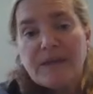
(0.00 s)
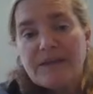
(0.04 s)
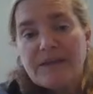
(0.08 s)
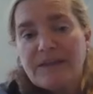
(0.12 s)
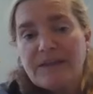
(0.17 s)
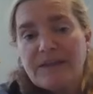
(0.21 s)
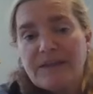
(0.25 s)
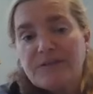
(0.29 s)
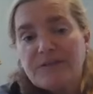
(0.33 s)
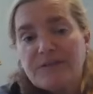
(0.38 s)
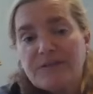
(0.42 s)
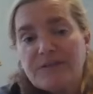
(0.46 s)

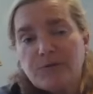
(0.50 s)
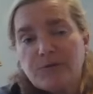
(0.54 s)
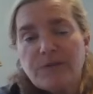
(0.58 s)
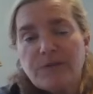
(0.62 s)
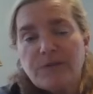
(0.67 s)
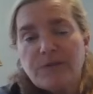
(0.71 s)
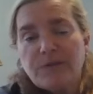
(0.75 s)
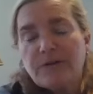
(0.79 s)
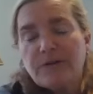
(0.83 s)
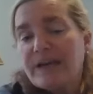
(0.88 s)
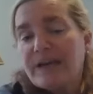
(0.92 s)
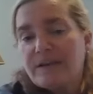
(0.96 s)
They do
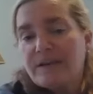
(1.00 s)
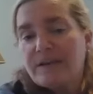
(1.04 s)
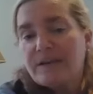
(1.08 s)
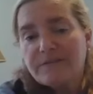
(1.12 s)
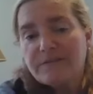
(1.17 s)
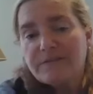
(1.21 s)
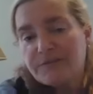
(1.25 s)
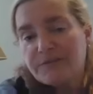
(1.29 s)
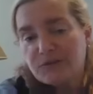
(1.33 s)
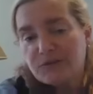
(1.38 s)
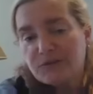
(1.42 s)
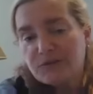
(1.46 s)
their head of the
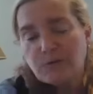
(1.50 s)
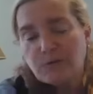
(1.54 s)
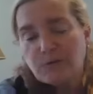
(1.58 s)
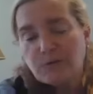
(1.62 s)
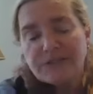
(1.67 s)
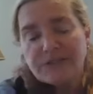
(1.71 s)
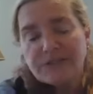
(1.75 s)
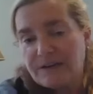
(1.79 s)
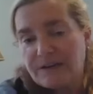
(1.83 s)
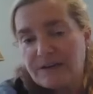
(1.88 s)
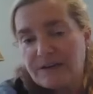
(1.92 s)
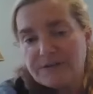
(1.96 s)
fish
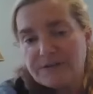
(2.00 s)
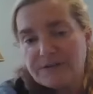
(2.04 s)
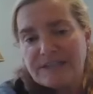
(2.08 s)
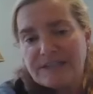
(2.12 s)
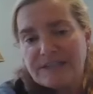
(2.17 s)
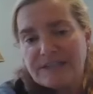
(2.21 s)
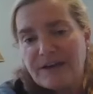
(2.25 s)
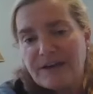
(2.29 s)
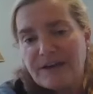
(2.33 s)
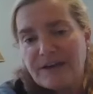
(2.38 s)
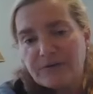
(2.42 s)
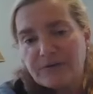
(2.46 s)
course every
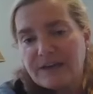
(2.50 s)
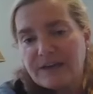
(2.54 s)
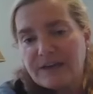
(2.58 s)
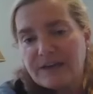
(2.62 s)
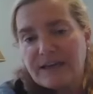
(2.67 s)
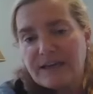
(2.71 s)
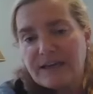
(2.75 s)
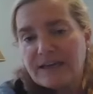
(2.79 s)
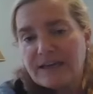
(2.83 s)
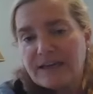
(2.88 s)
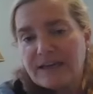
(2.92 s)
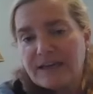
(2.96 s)

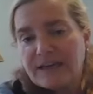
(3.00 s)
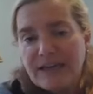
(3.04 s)
Saturday.